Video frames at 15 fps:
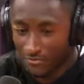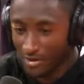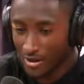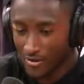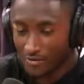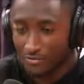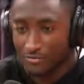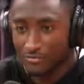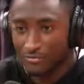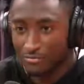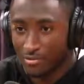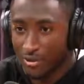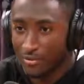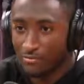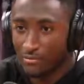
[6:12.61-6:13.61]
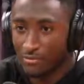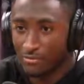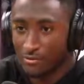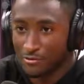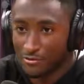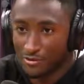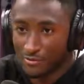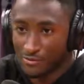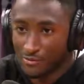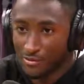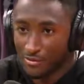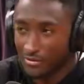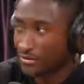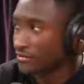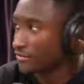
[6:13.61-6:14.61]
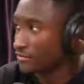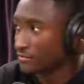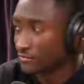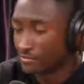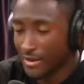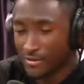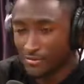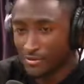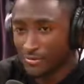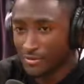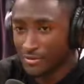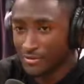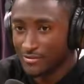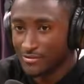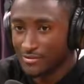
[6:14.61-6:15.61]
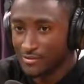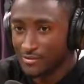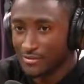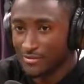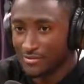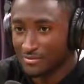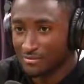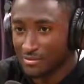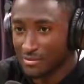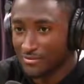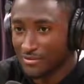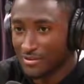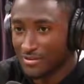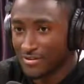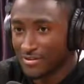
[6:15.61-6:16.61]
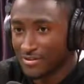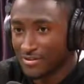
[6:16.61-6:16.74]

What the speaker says: I've played for a pro team as well as the past couple of years, and it's been pretty fun.